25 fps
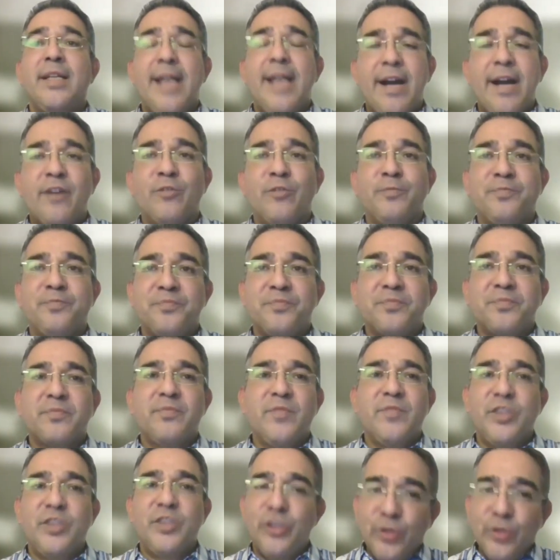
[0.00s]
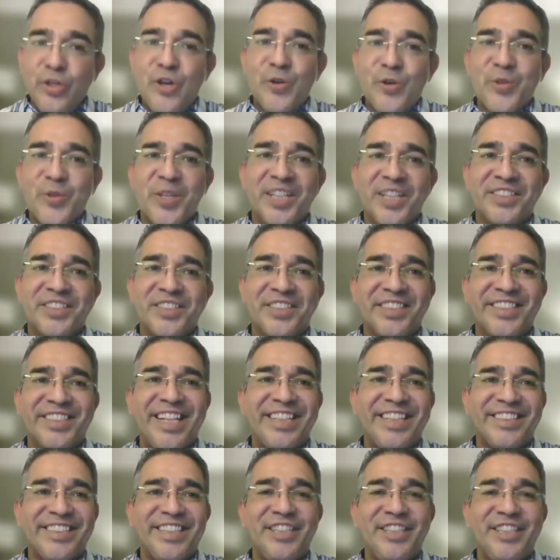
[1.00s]
Now, you know this because
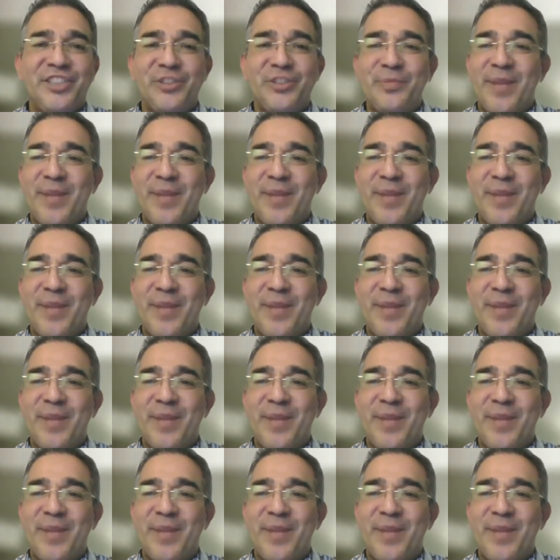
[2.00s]
I sent